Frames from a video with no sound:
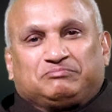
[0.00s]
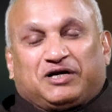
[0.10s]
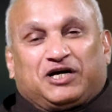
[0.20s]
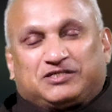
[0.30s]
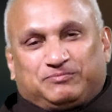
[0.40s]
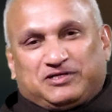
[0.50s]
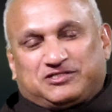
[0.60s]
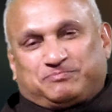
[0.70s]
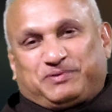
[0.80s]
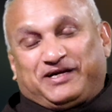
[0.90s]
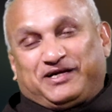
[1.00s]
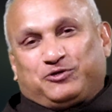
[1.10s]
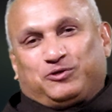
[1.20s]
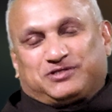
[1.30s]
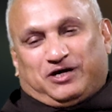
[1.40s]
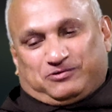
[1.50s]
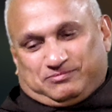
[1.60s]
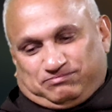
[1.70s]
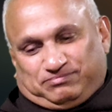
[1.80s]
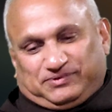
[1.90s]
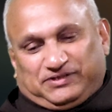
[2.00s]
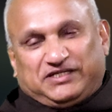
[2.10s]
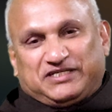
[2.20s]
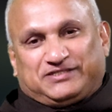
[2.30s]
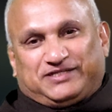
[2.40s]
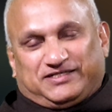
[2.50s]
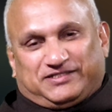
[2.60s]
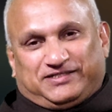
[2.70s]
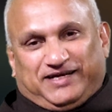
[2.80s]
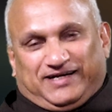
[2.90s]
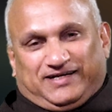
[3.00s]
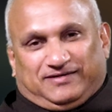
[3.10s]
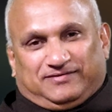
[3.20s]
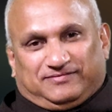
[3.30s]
Because if the spirit goes out, it is just dead.